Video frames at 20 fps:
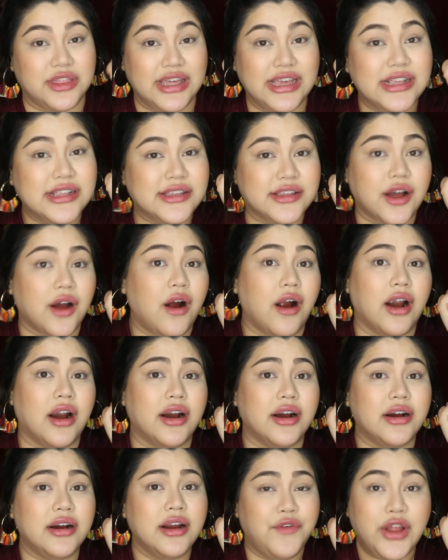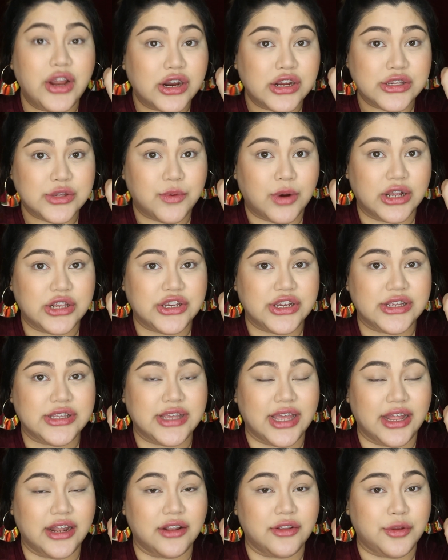these are finger swatches,
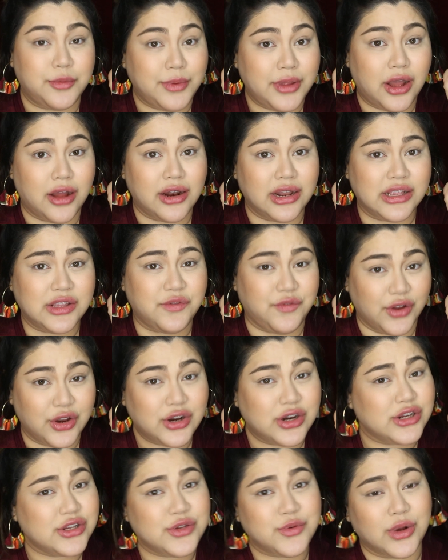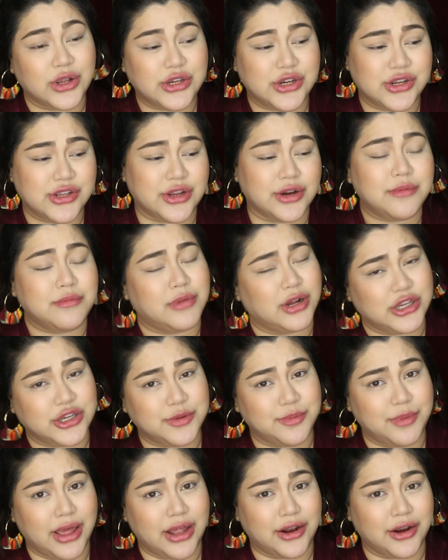and to be honest, finger swatches are
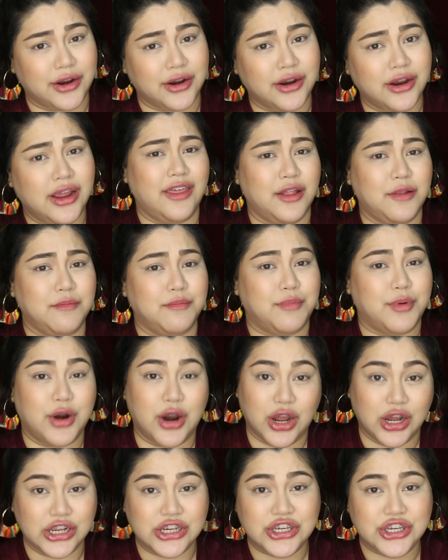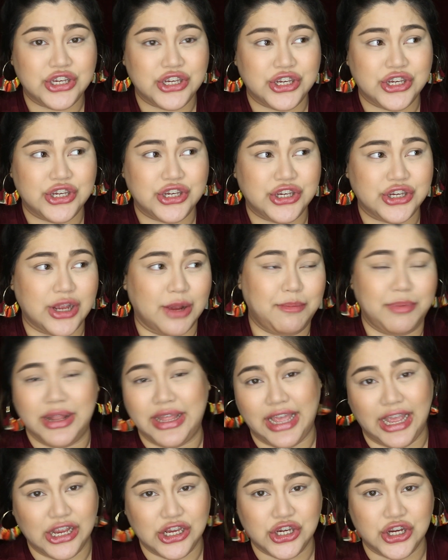much better than brush
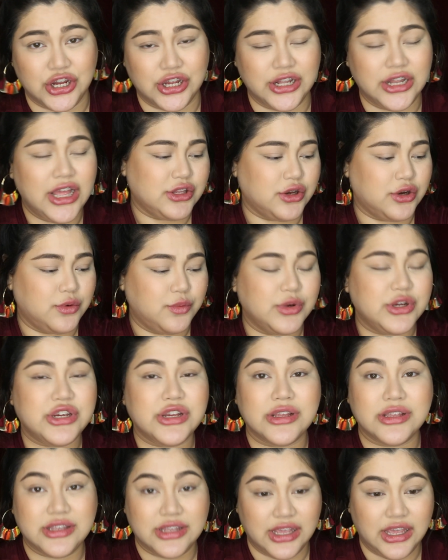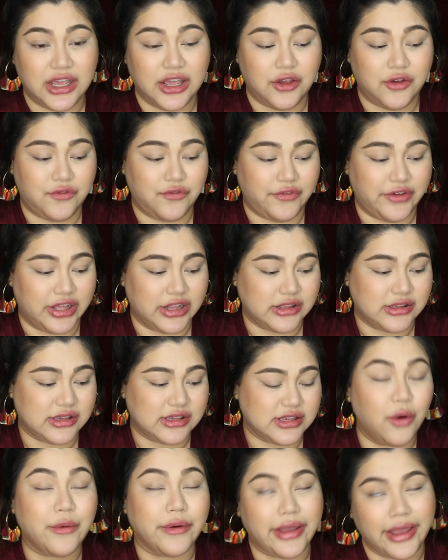application. So we shall see if
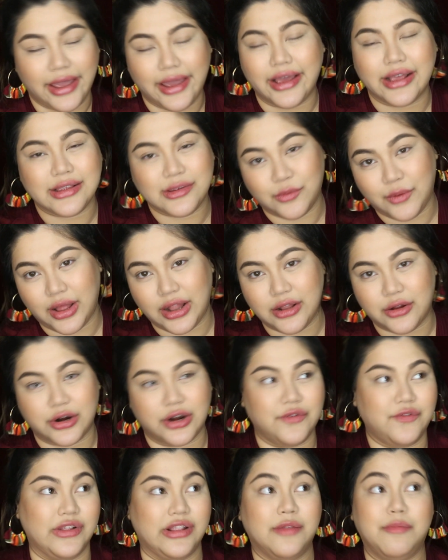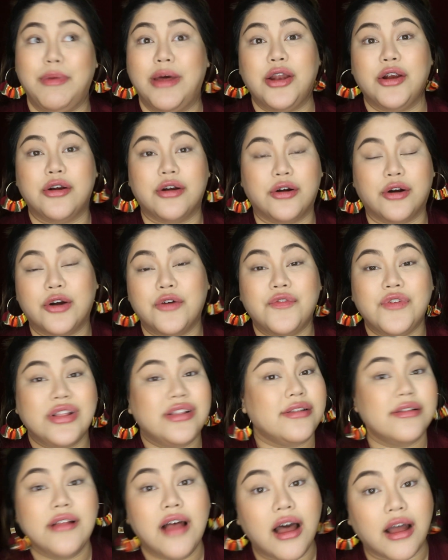it's okay as well, or if it's better, or if it's